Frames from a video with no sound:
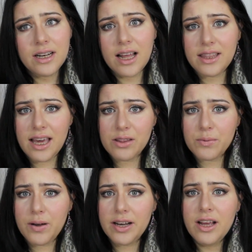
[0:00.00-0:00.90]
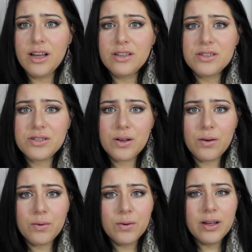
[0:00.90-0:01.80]
not the other one.
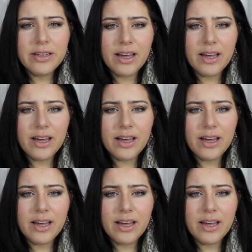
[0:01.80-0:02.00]
So